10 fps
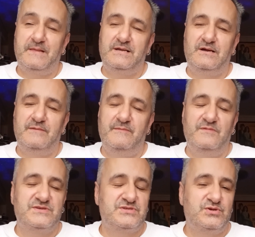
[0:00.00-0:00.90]
can't
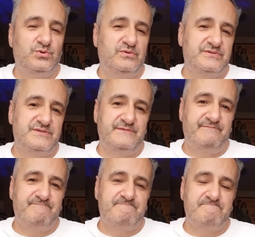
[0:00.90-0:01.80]
remember the scores.
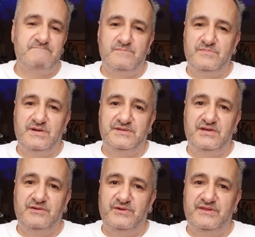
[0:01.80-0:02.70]
But I
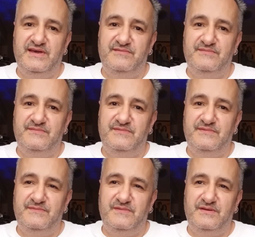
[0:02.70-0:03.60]
don't know whether that
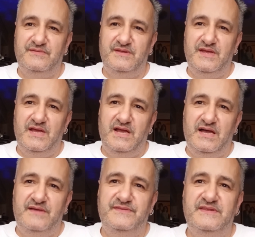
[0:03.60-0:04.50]

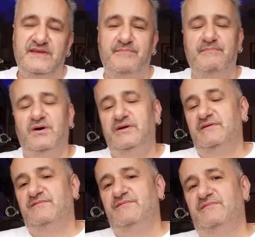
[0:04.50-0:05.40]
I think that might
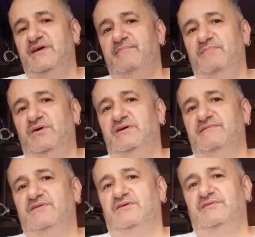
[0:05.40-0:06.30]
have
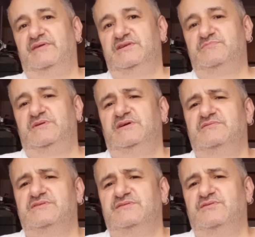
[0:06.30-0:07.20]
got
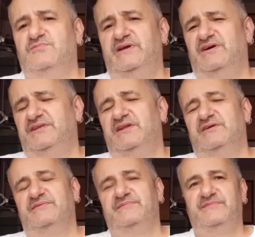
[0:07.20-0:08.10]
Espinoza the win. I don't
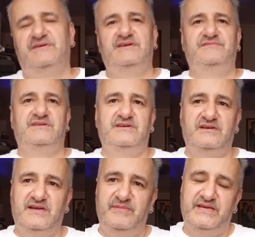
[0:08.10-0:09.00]
know. I'll have to
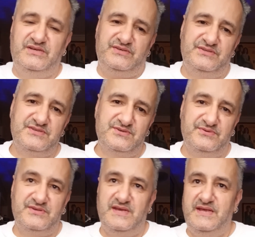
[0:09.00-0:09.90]
go back and look at the scores.